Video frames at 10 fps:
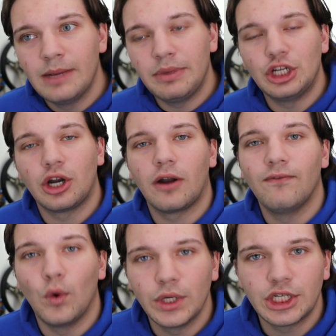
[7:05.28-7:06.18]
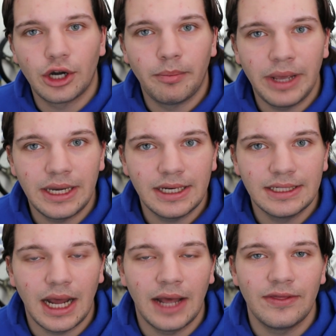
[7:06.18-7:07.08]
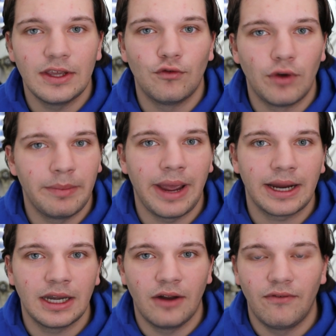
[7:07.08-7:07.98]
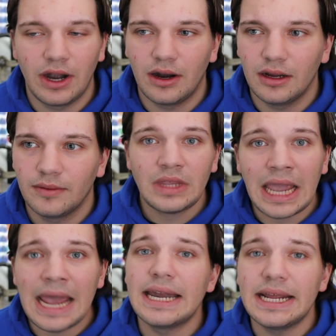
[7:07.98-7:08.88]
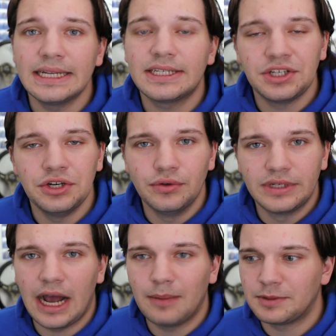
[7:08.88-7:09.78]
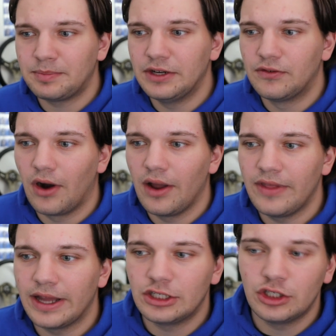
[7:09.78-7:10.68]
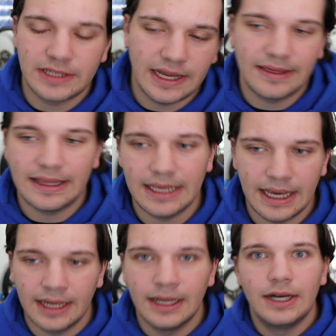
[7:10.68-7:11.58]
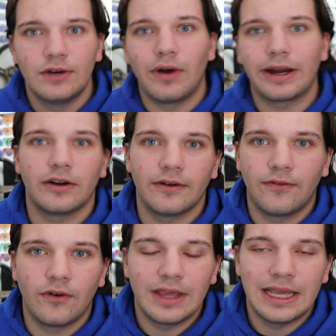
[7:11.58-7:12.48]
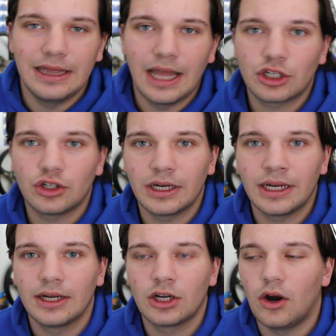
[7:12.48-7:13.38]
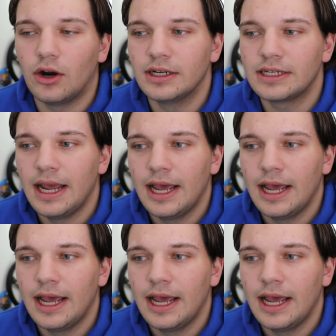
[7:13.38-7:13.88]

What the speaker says: be sure to voice your opinion on the Rimac Nevera and its new top speed run that set the record for the electric cars.